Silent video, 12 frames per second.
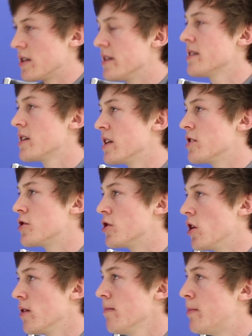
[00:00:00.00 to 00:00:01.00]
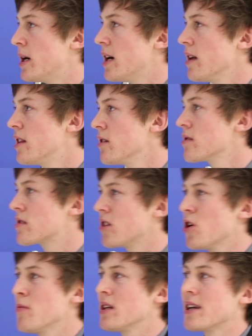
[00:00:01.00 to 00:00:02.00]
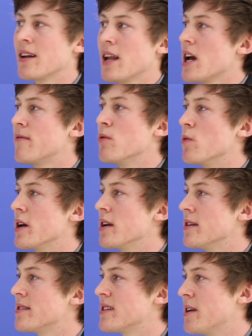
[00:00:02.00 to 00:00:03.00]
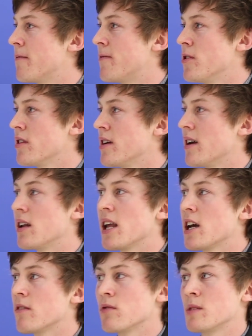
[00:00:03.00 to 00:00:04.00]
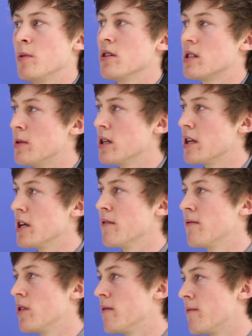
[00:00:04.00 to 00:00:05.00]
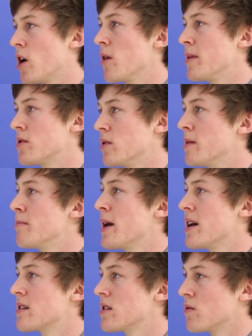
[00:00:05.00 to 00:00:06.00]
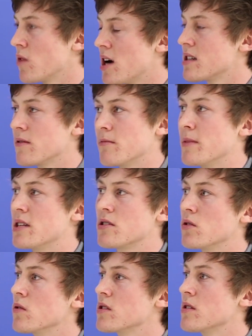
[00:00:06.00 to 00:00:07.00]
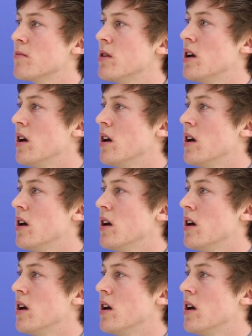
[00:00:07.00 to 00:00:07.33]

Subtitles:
Yes, it is, John, but there is globally a lack of awareness and further a lack of responsibility for the environmental impacts arising from mass tourism.